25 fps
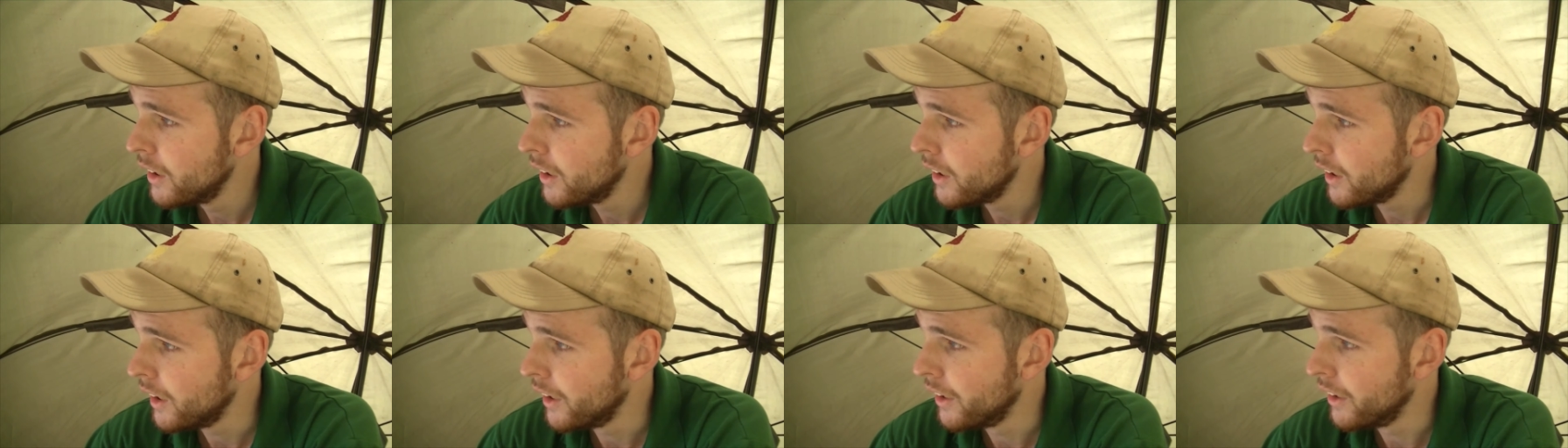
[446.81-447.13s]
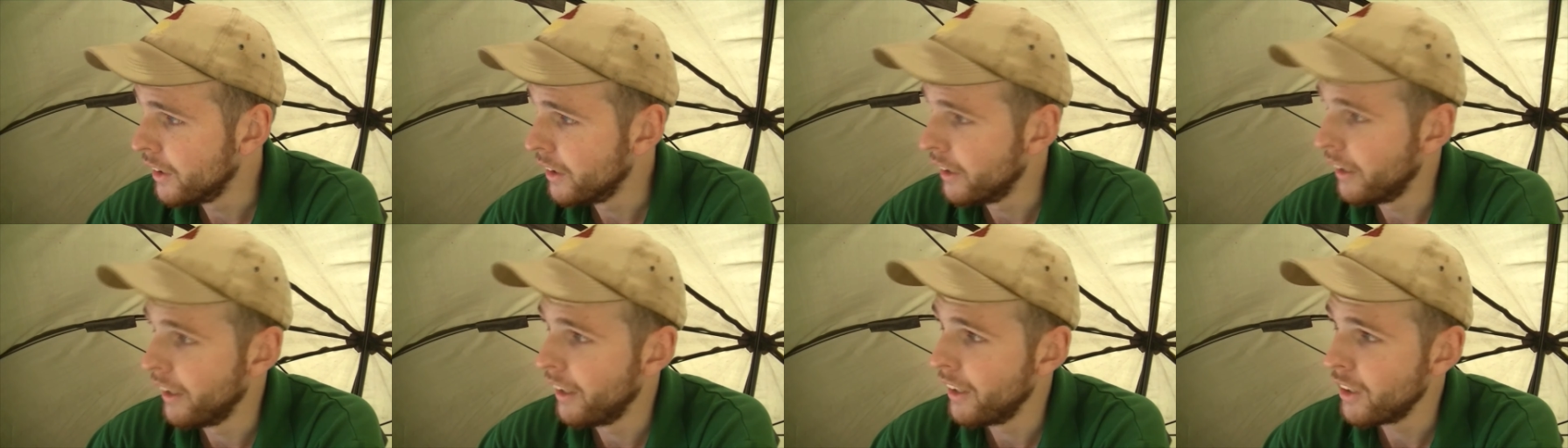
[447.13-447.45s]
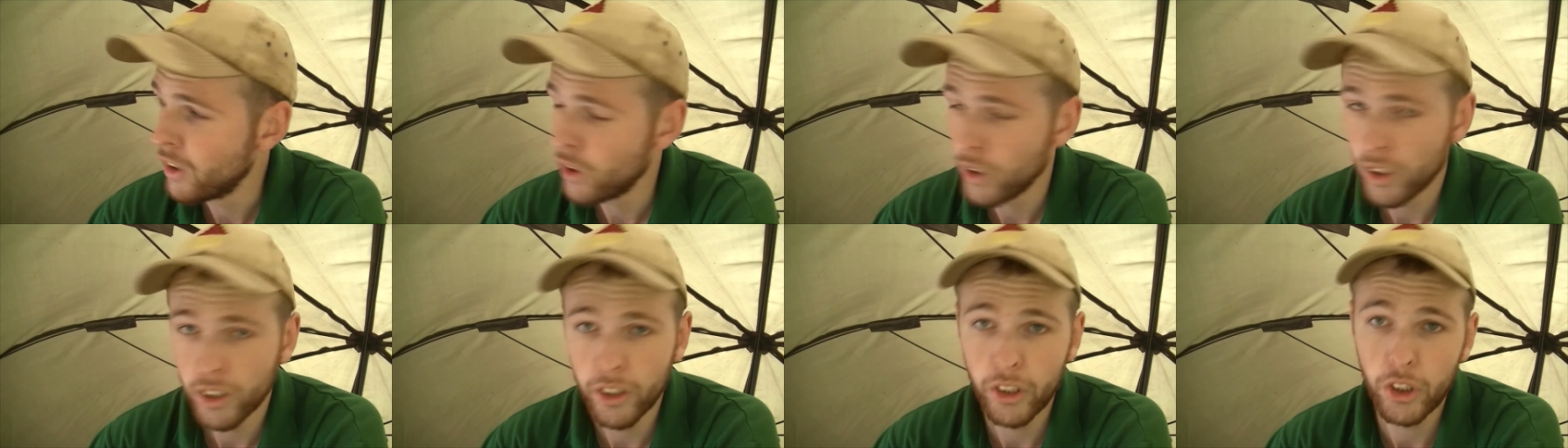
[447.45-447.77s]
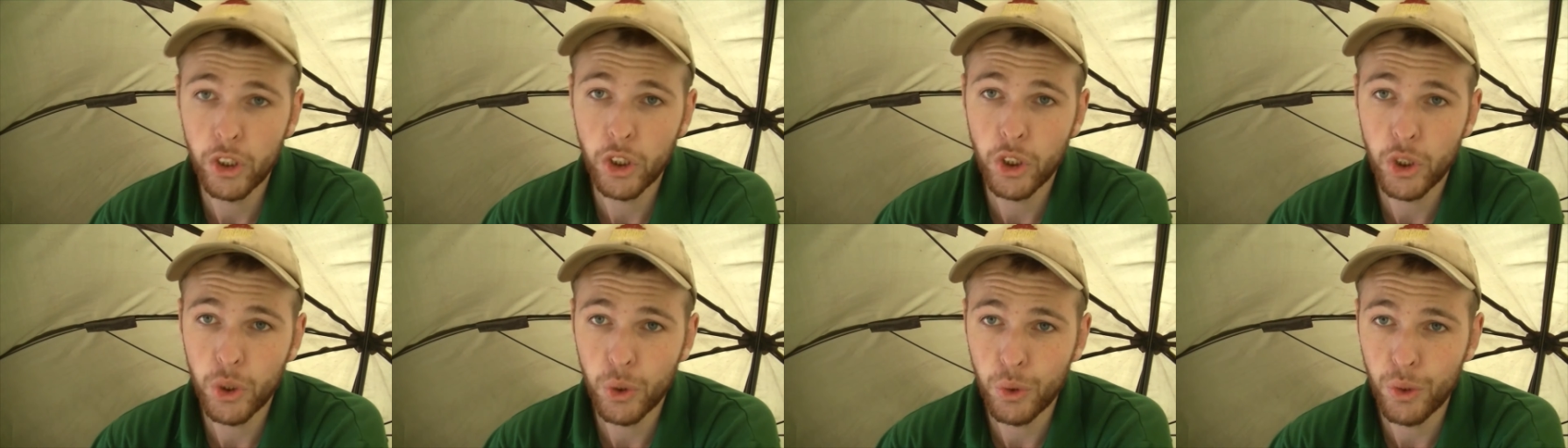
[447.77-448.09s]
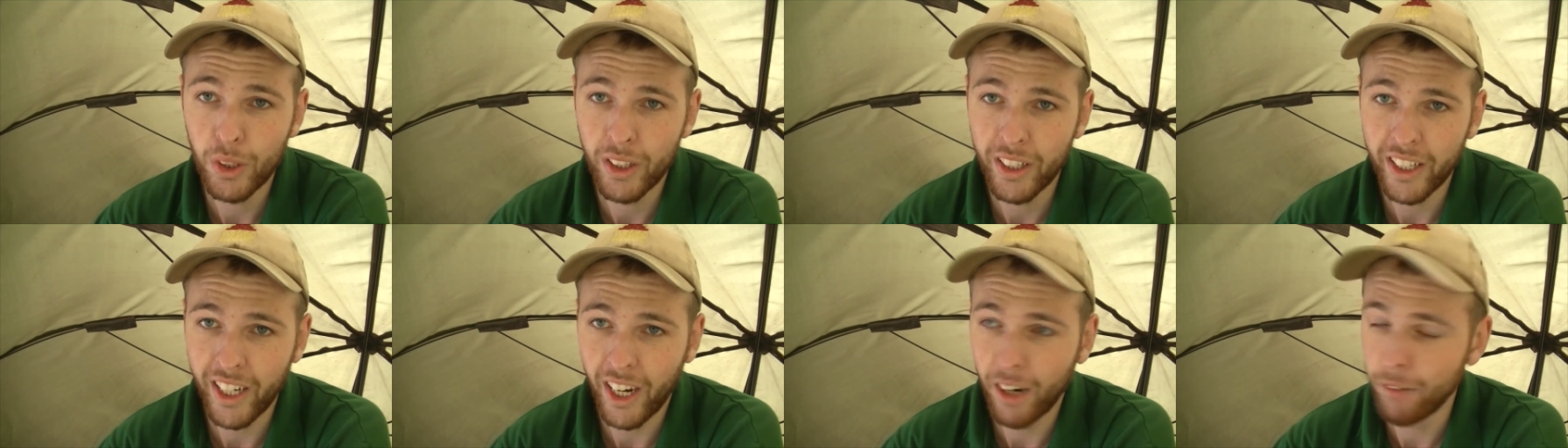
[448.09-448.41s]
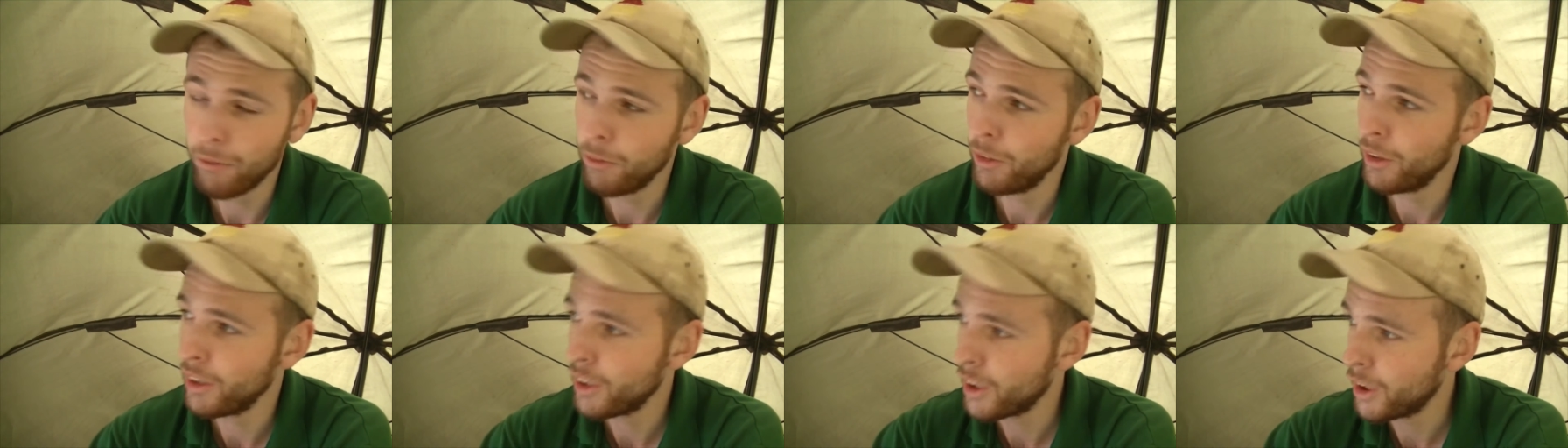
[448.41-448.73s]
And literally as I just turned the
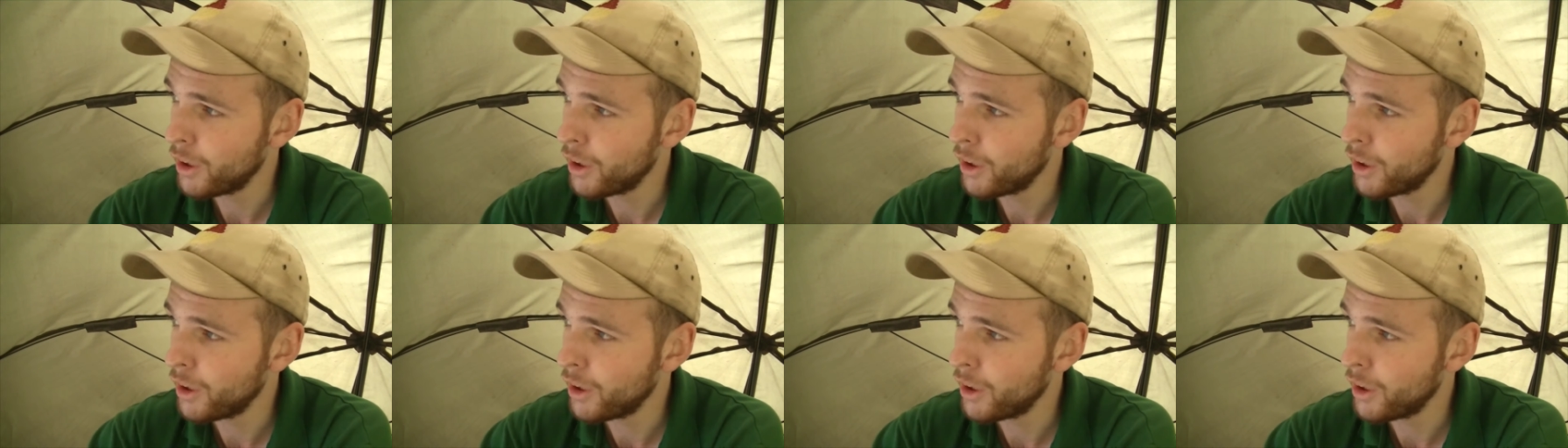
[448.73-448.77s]
camera,